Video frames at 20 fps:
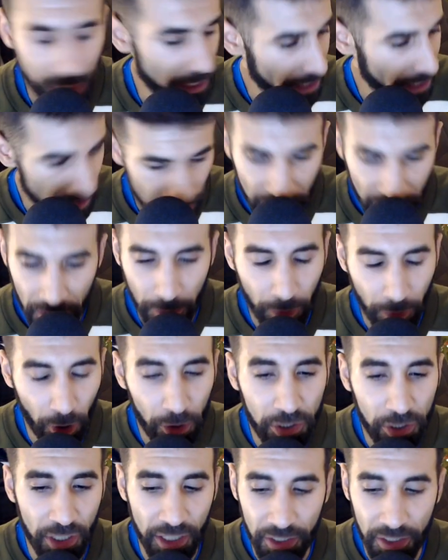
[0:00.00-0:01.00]
it is a
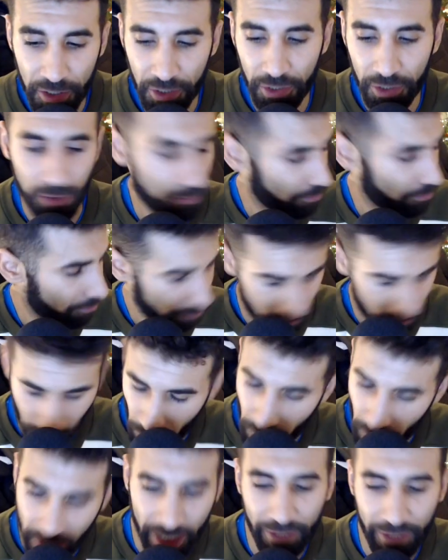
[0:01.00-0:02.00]
process
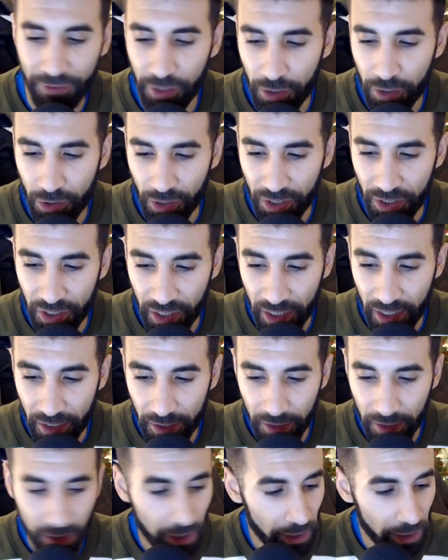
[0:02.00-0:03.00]
and we have to trust
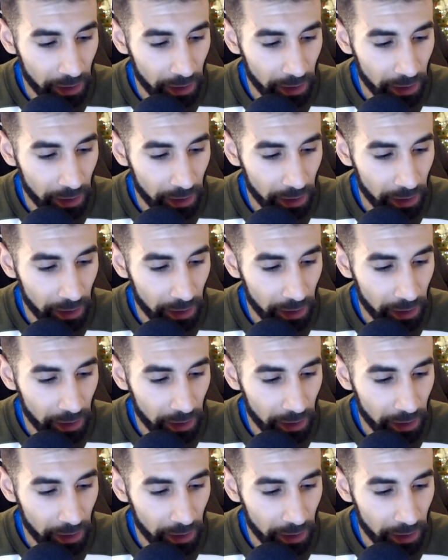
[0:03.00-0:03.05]
it.